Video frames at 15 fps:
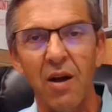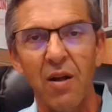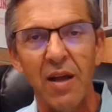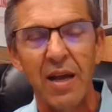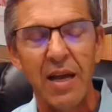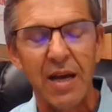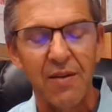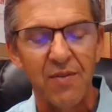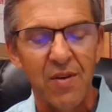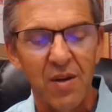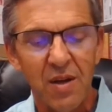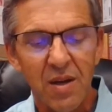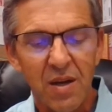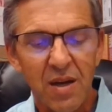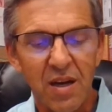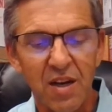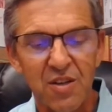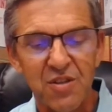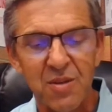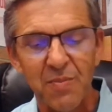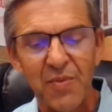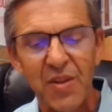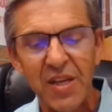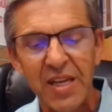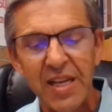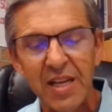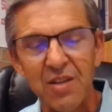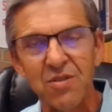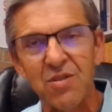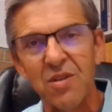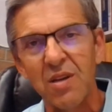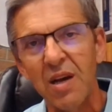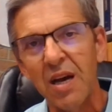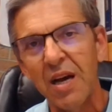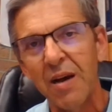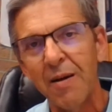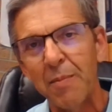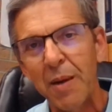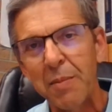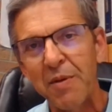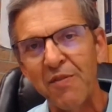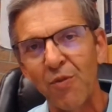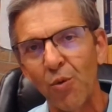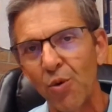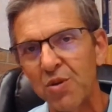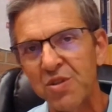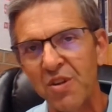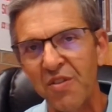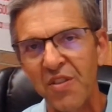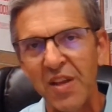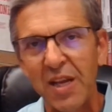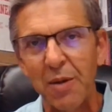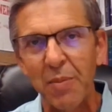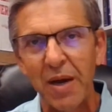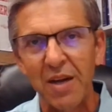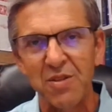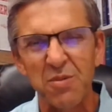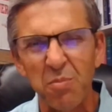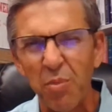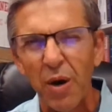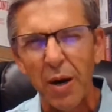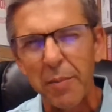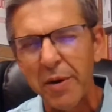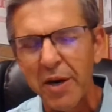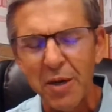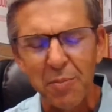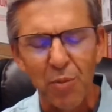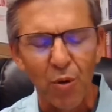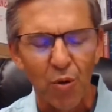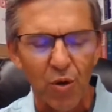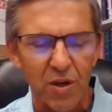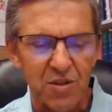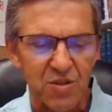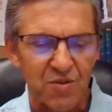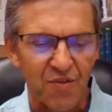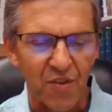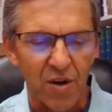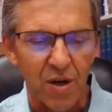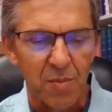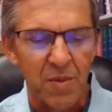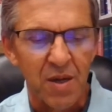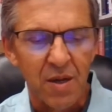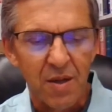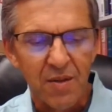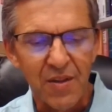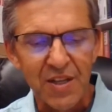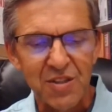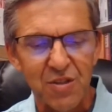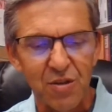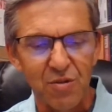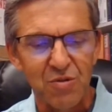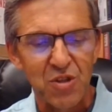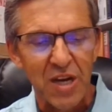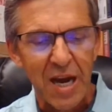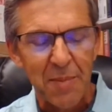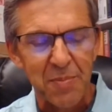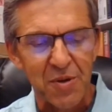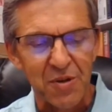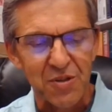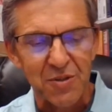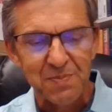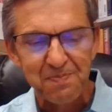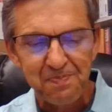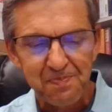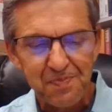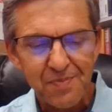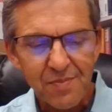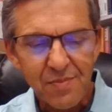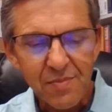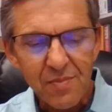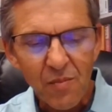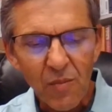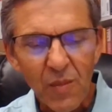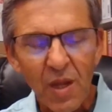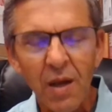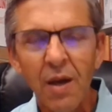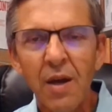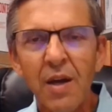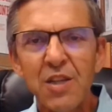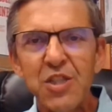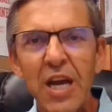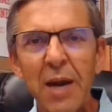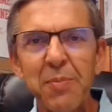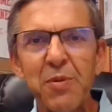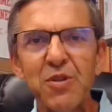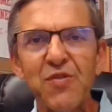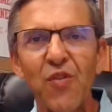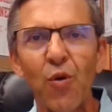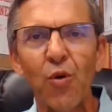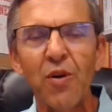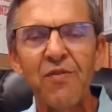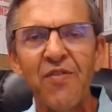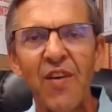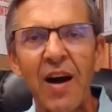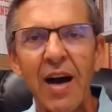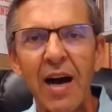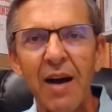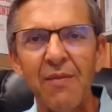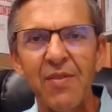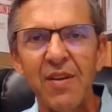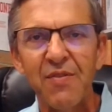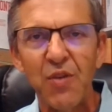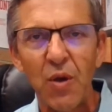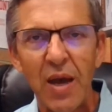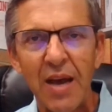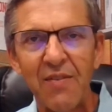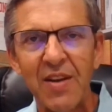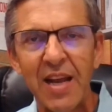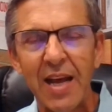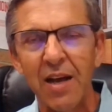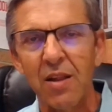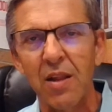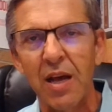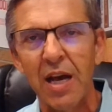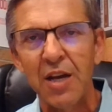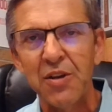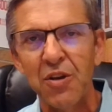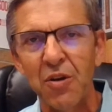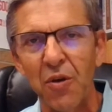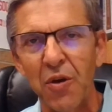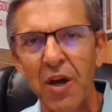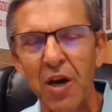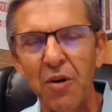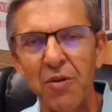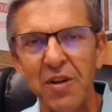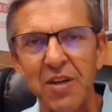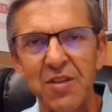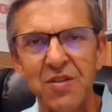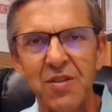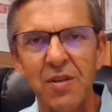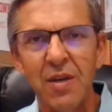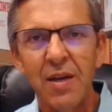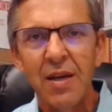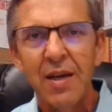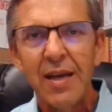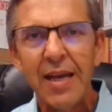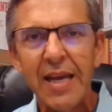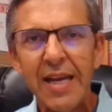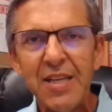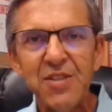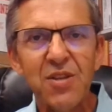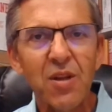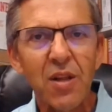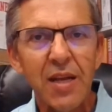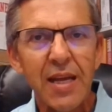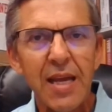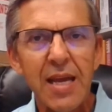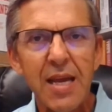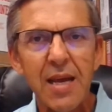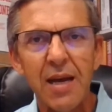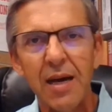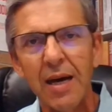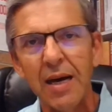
I'll have some things maybe for us to think about, some primary points from these 2 chapters. Chapters 4 and 5, if you have an outline, you'll notice easily